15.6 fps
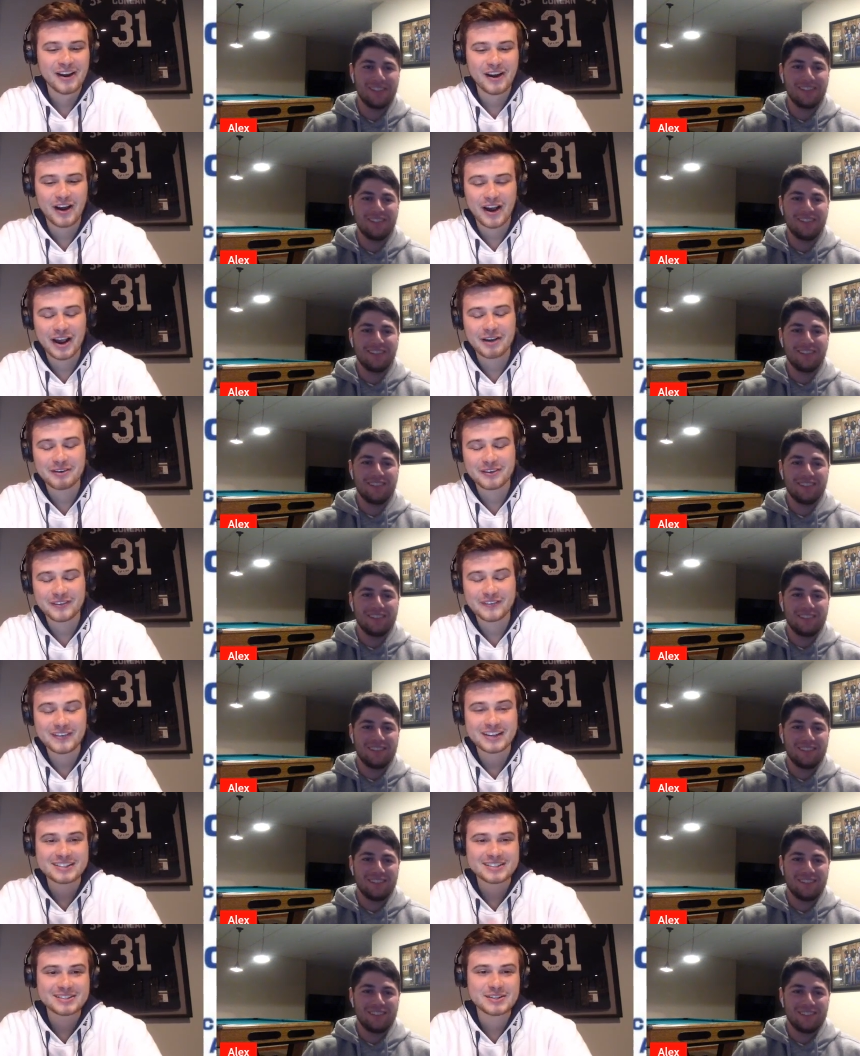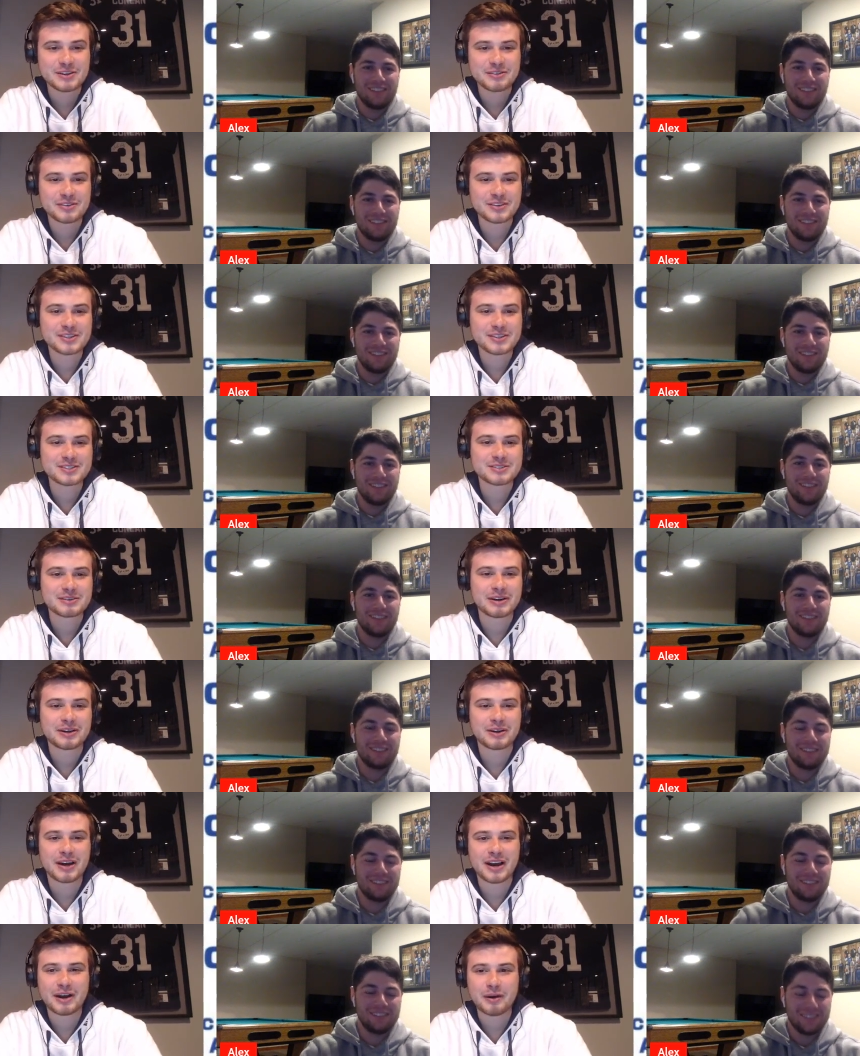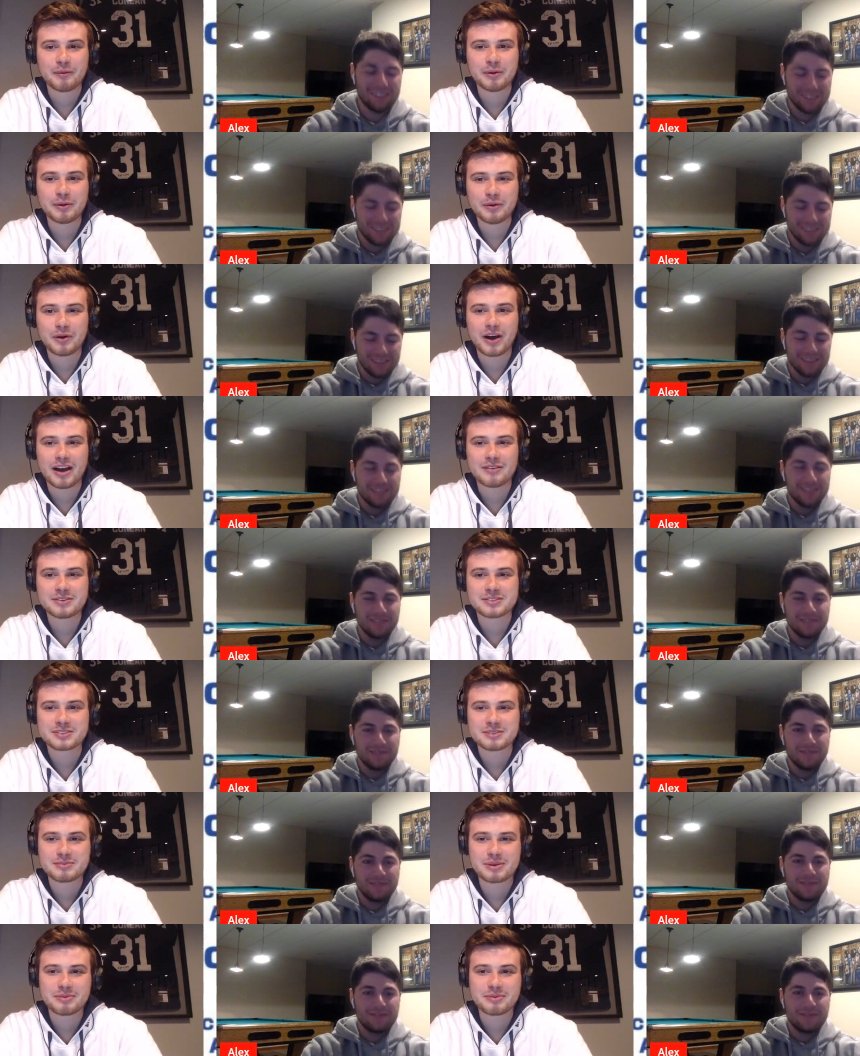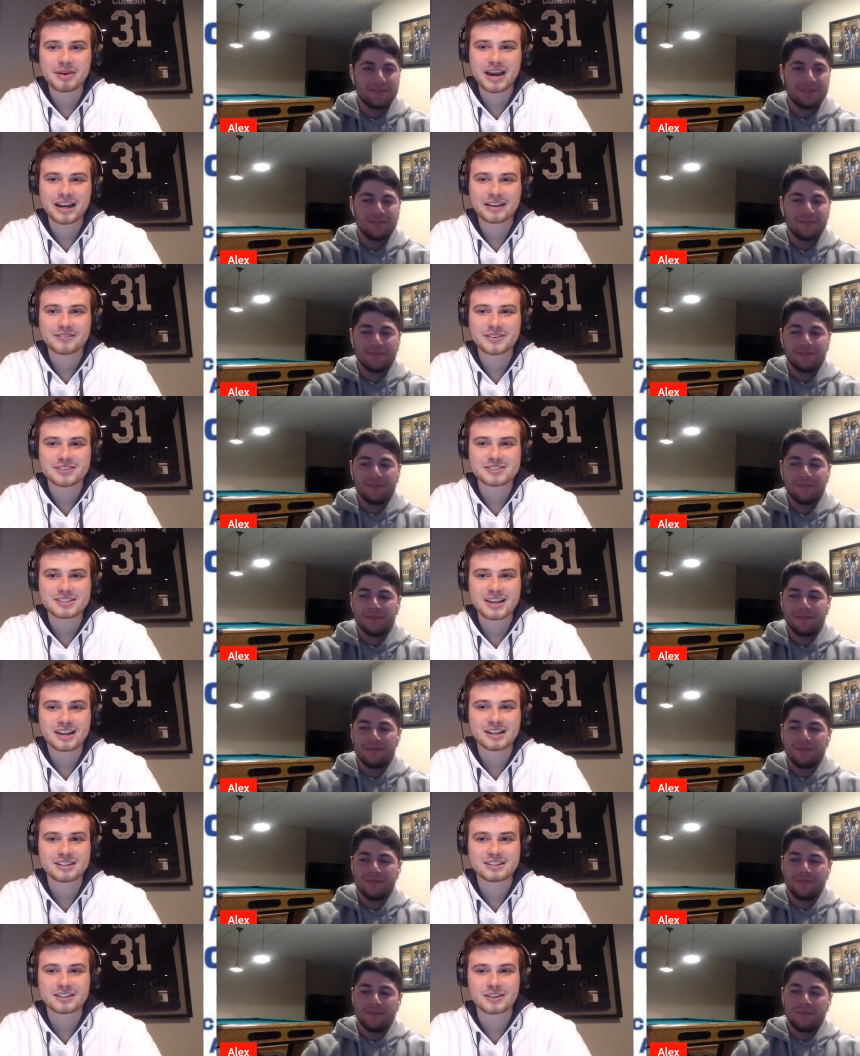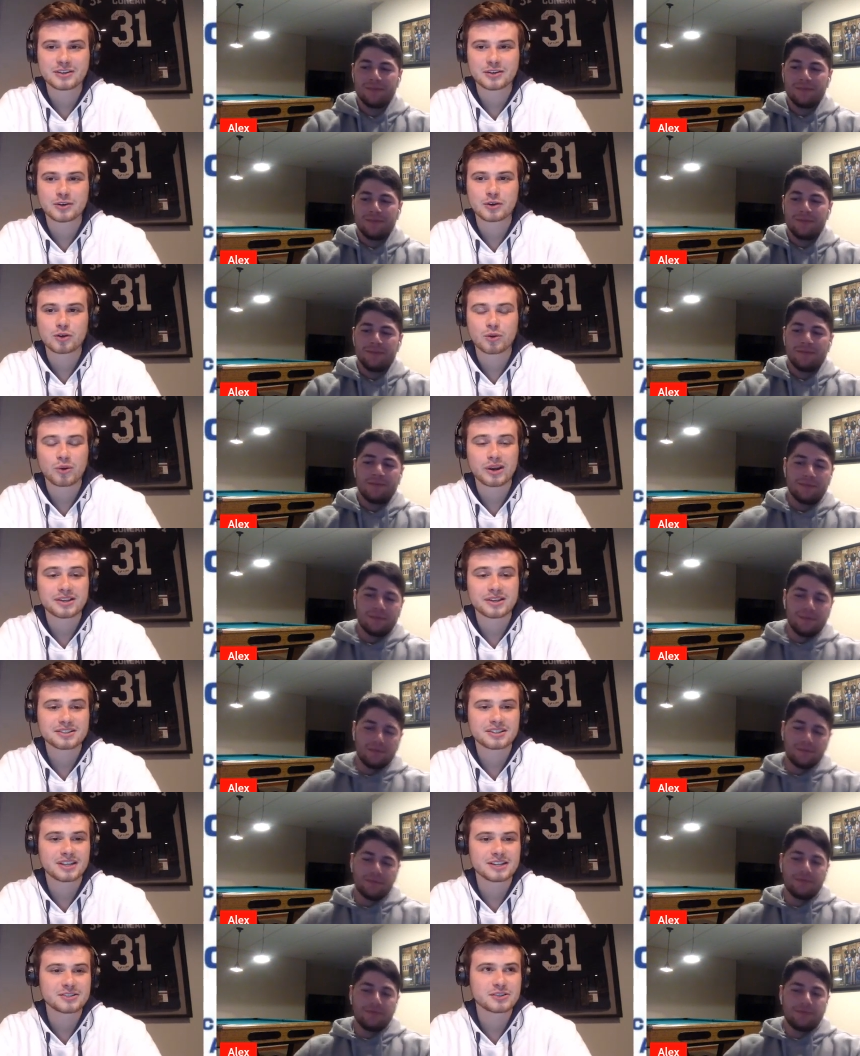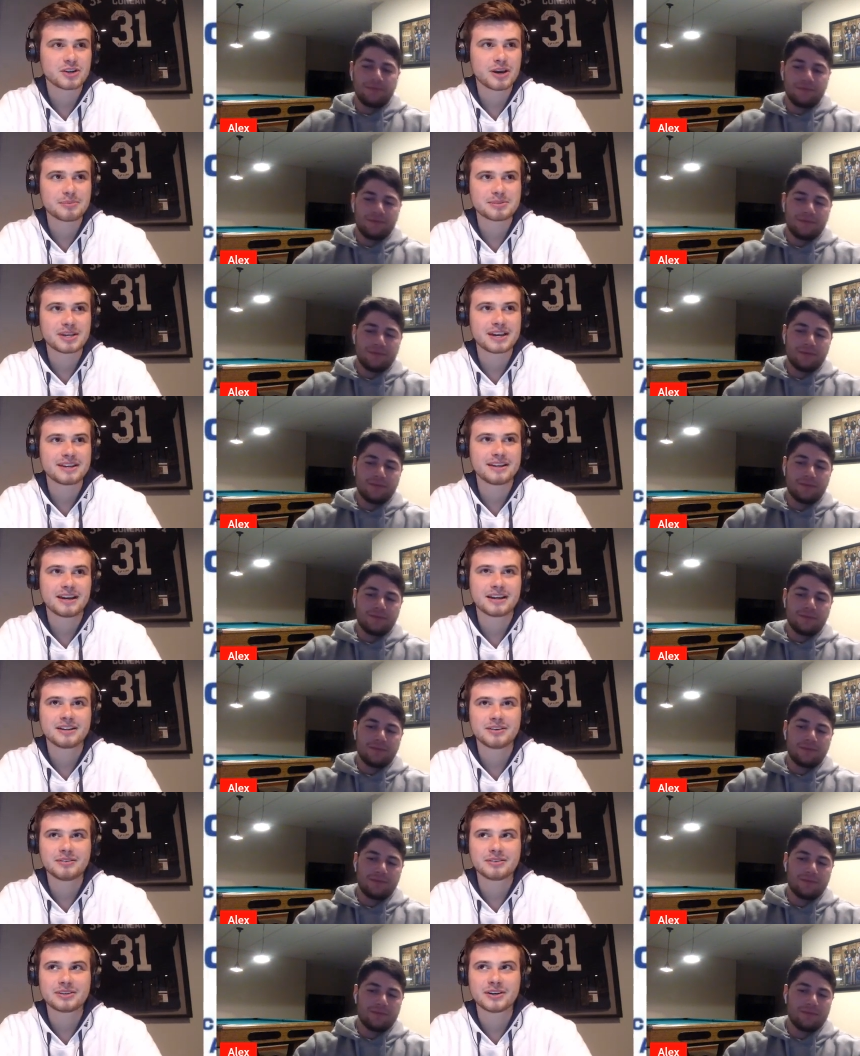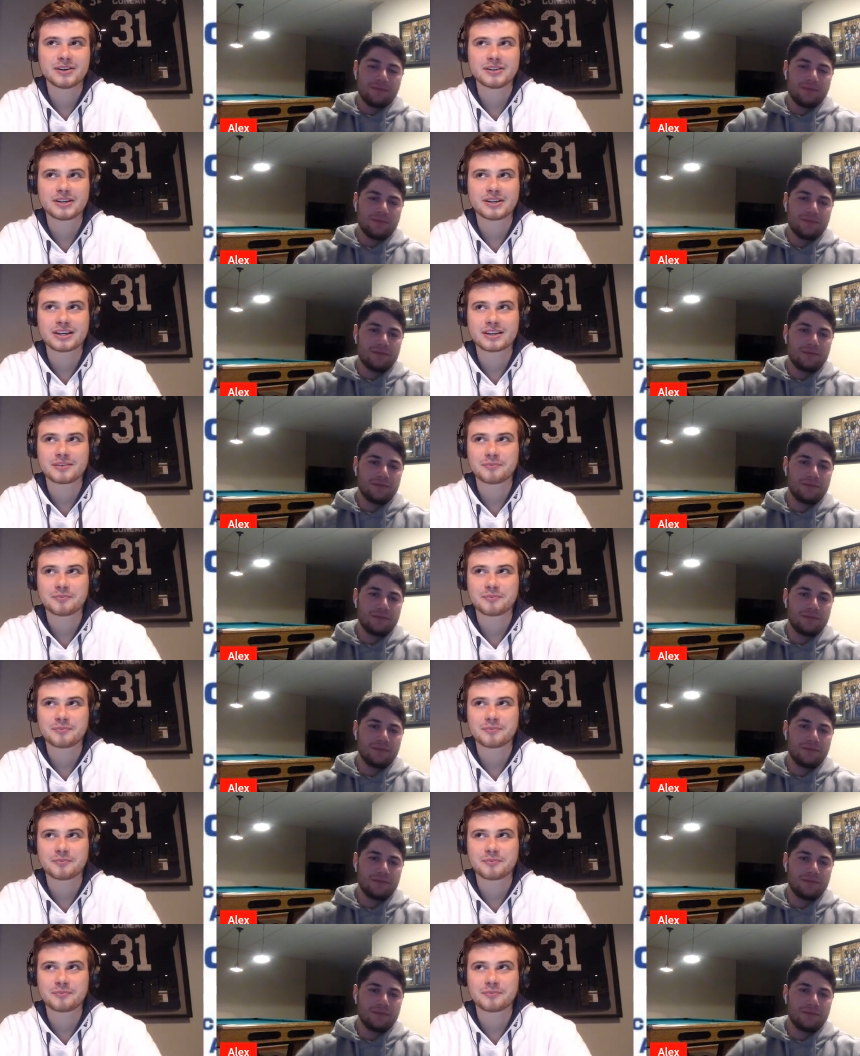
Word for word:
Speaker 1: All right. Well, that's gonna do it for this one. Uh, we will obviously be back if there's anything crazy that drops. I I don't know like